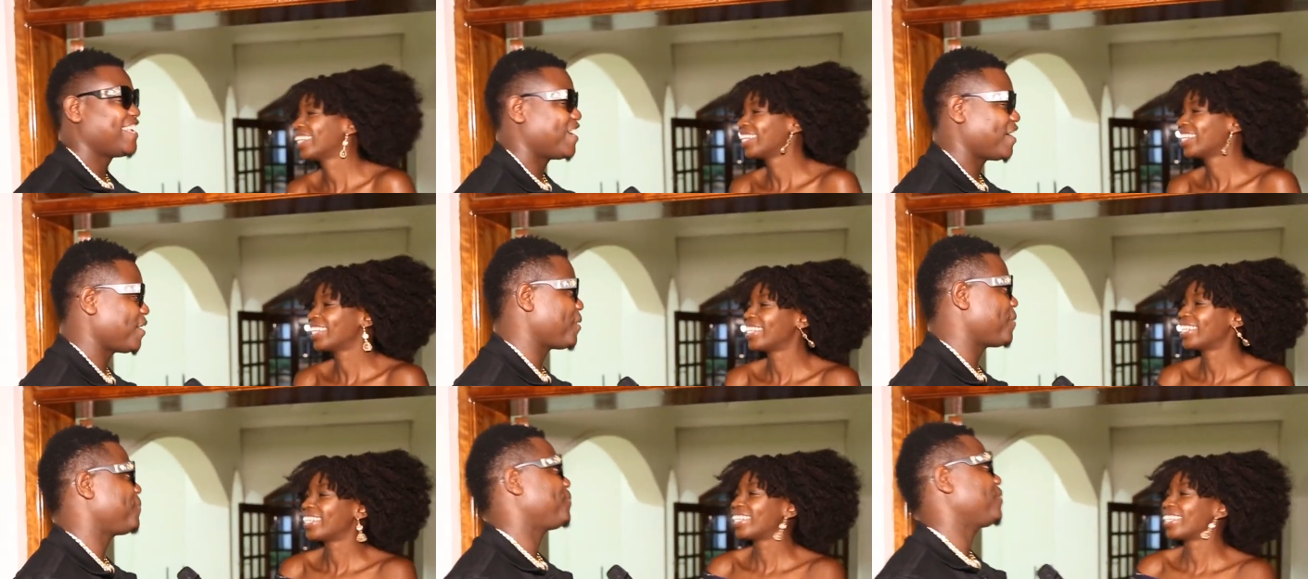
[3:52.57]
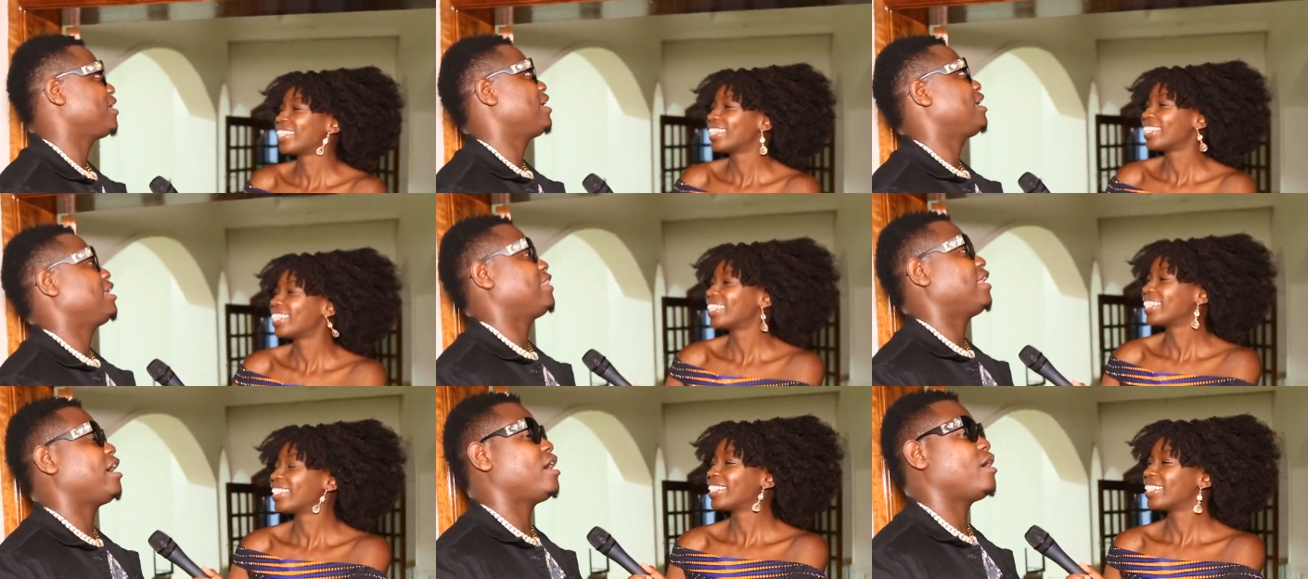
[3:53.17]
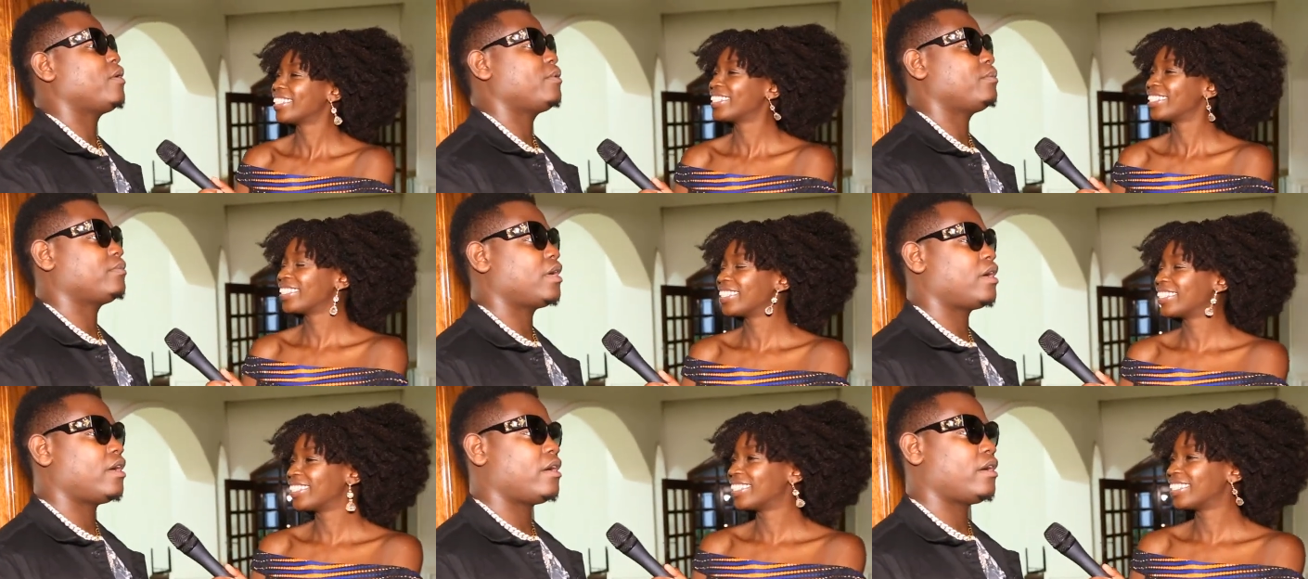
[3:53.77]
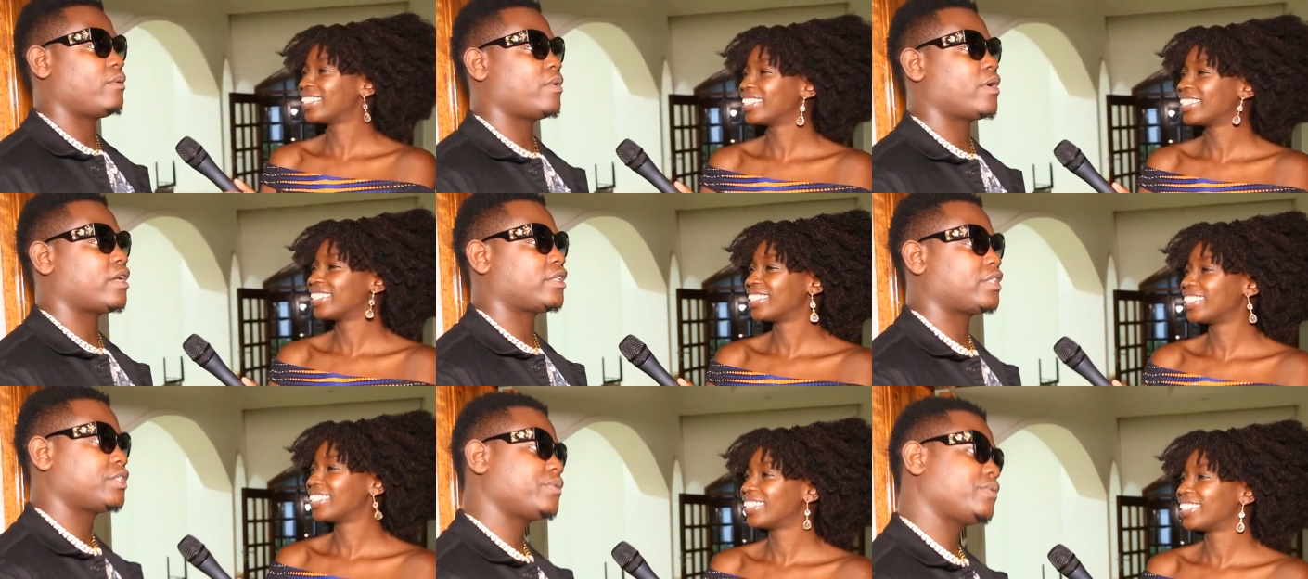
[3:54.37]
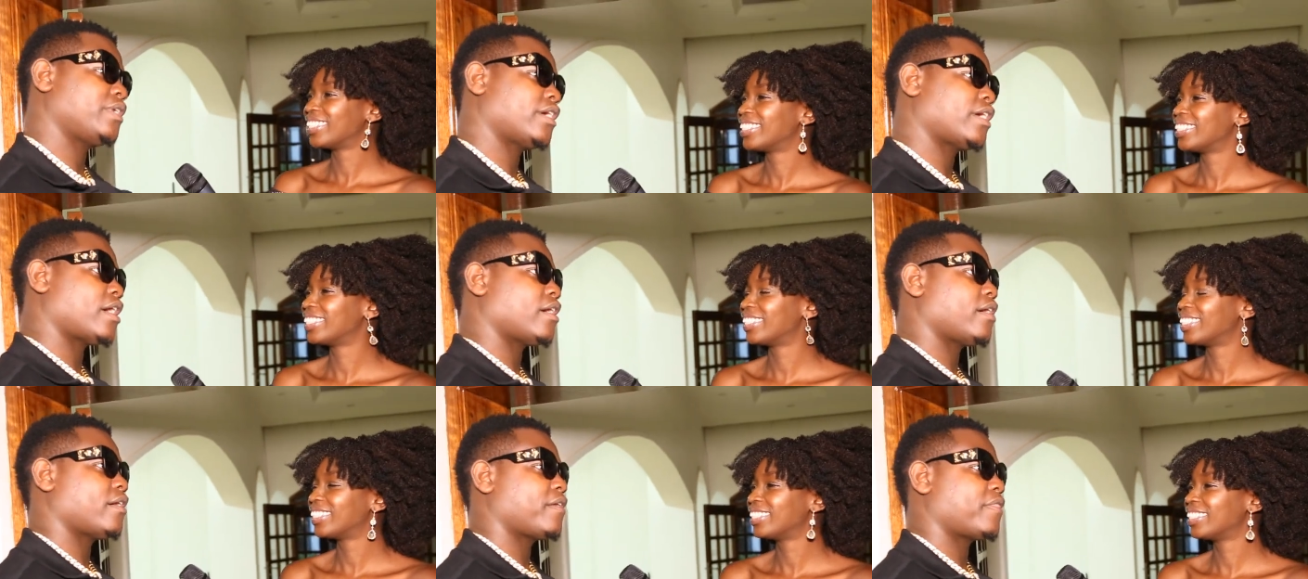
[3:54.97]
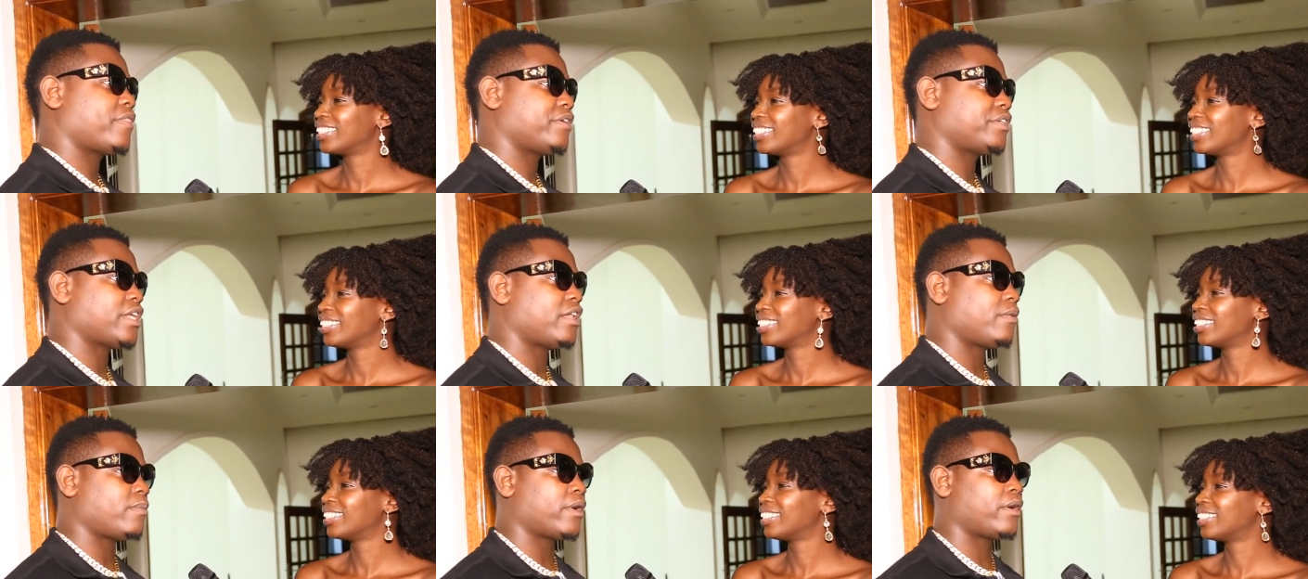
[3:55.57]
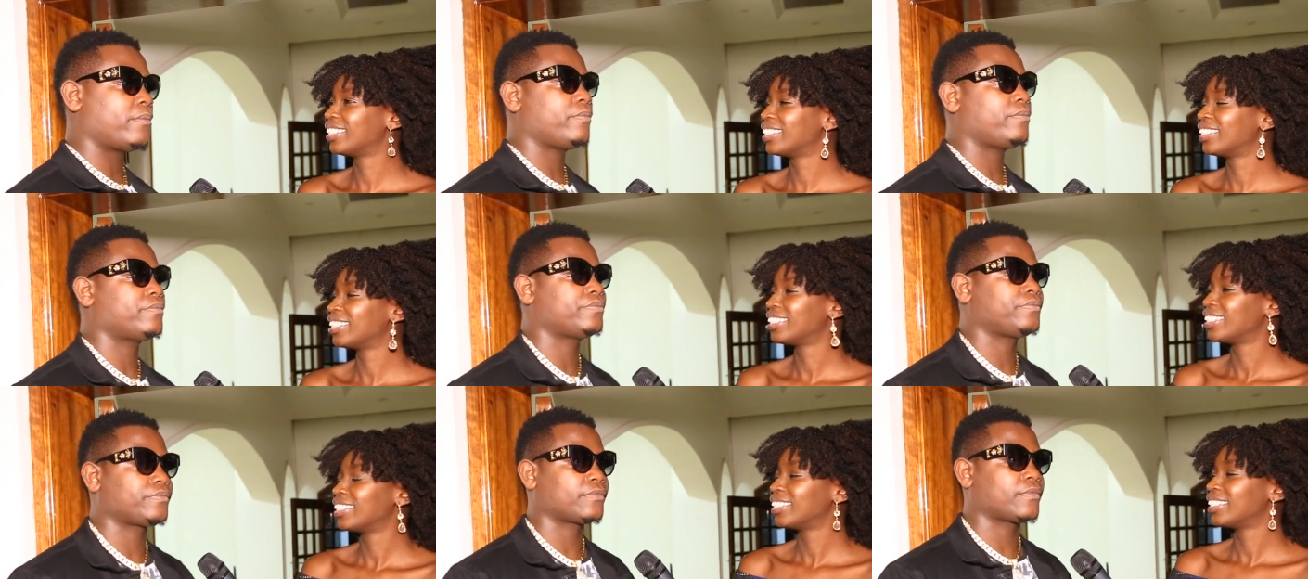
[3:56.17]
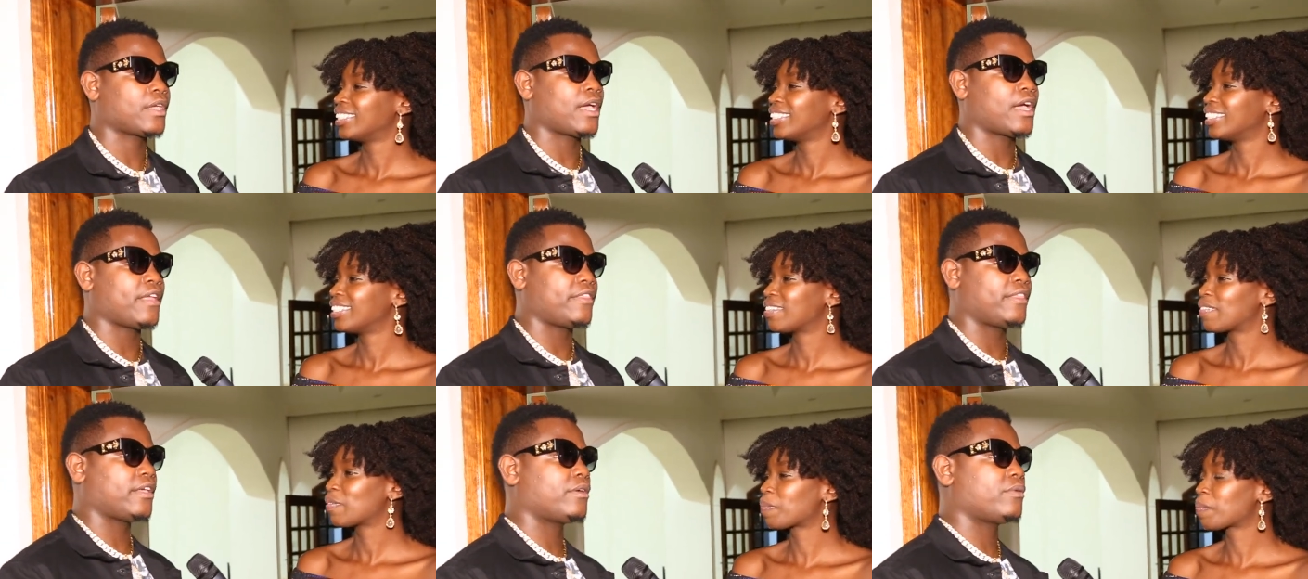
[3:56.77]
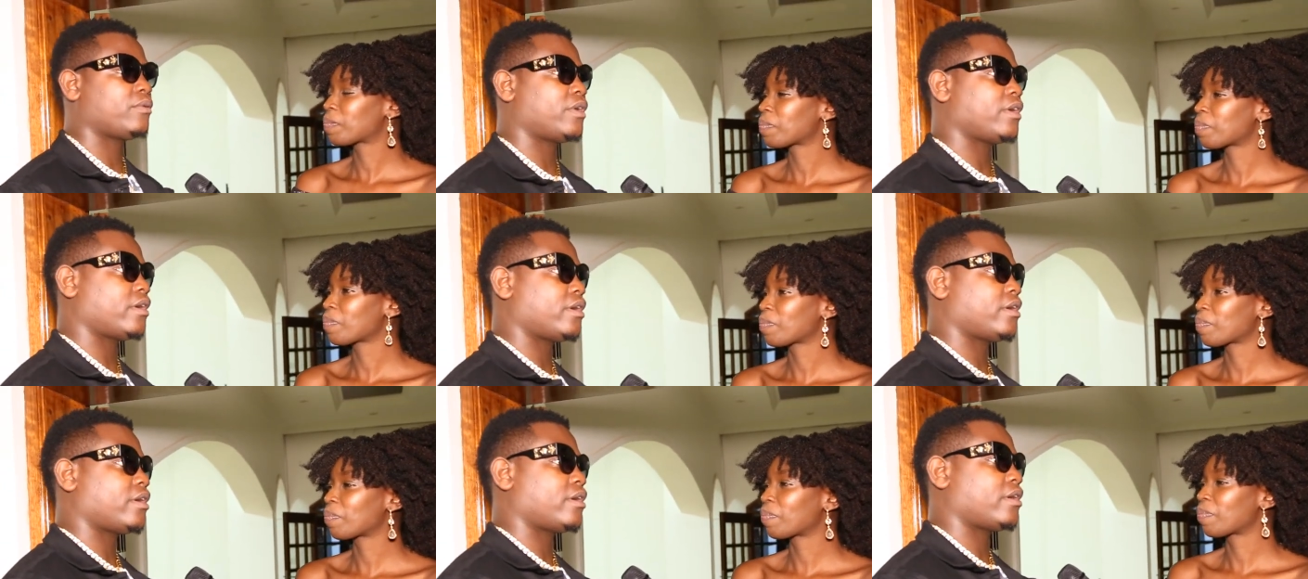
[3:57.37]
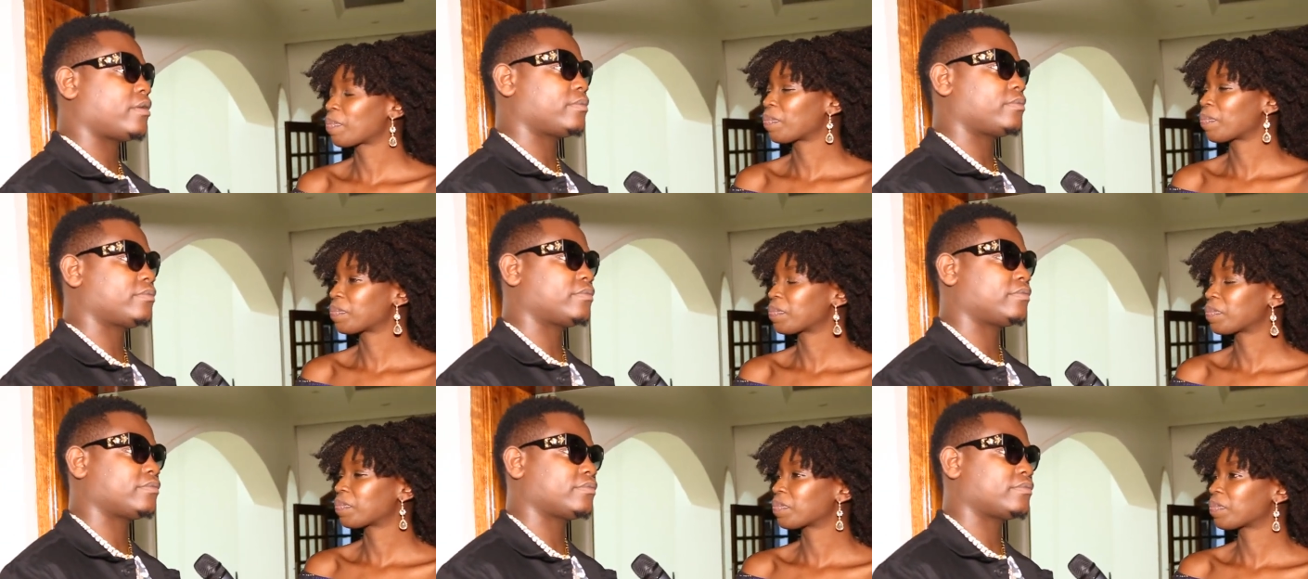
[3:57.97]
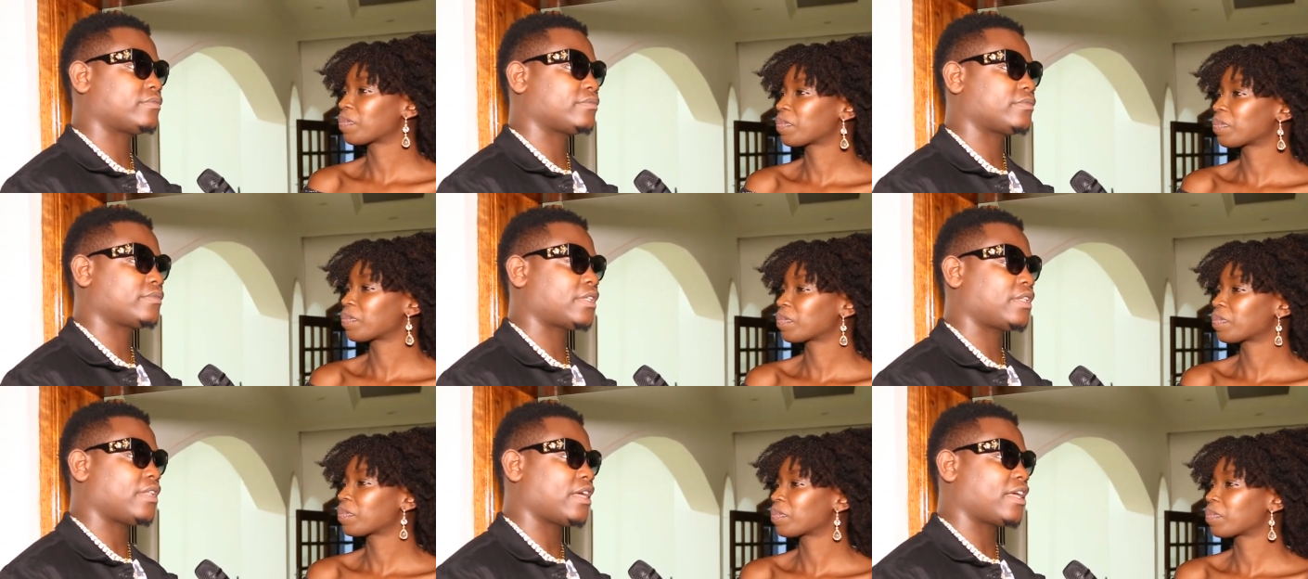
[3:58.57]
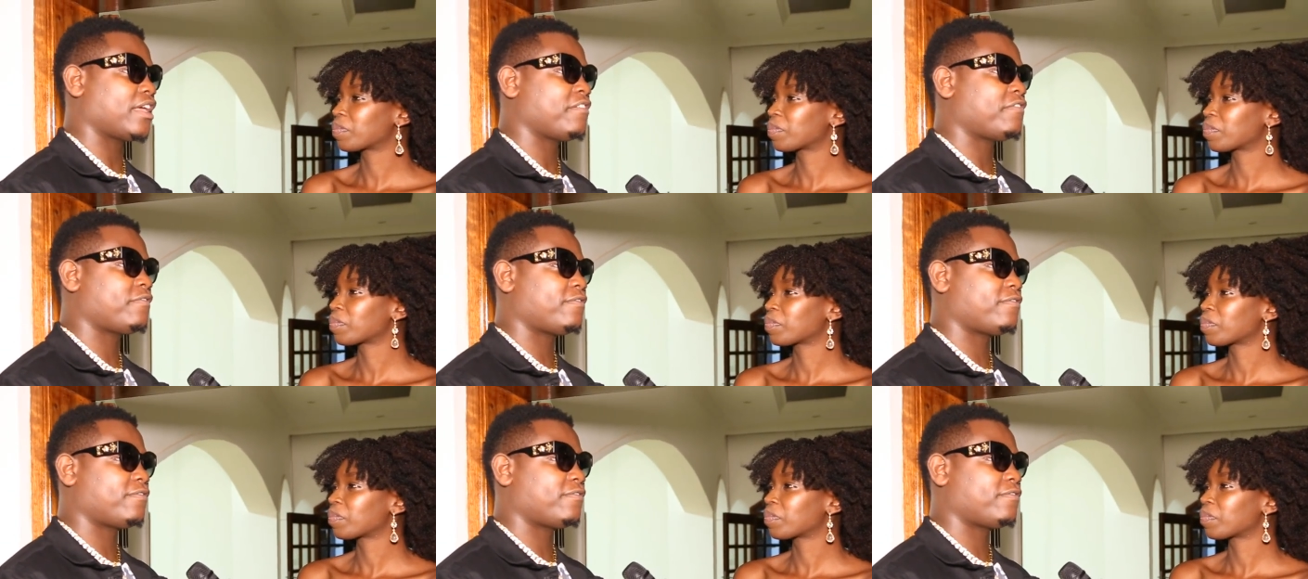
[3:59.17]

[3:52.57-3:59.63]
Speaker 1: uh-huh. Now uh, we are doing uh, a third album. I think we are. Like, if